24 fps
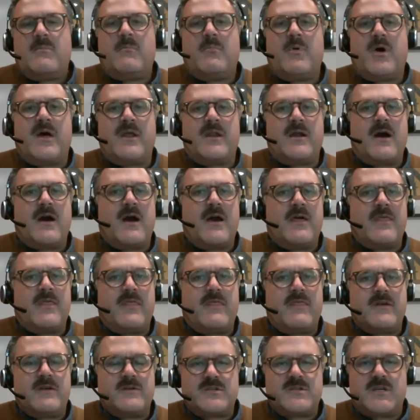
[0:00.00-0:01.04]
but
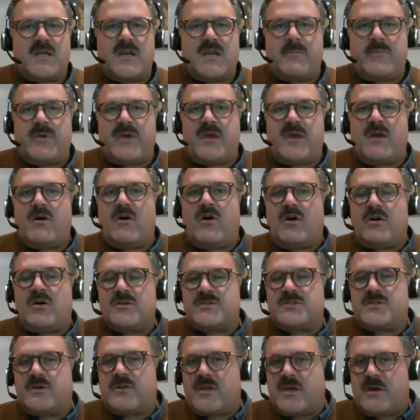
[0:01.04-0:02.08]
there's going to be
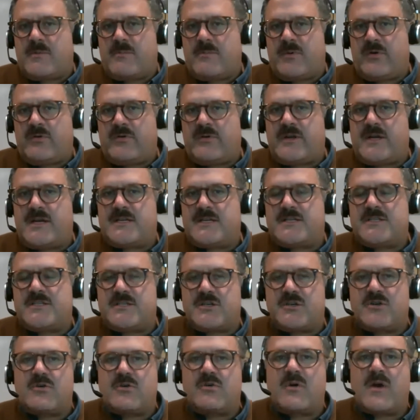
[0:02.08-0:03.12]
also the ability to
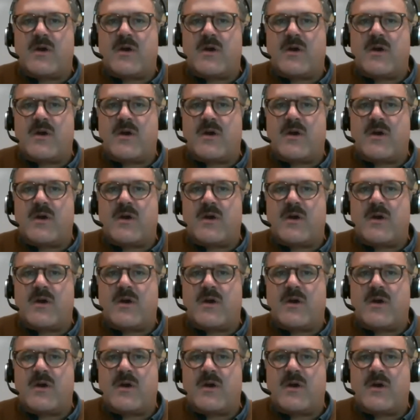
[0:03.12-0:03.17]
do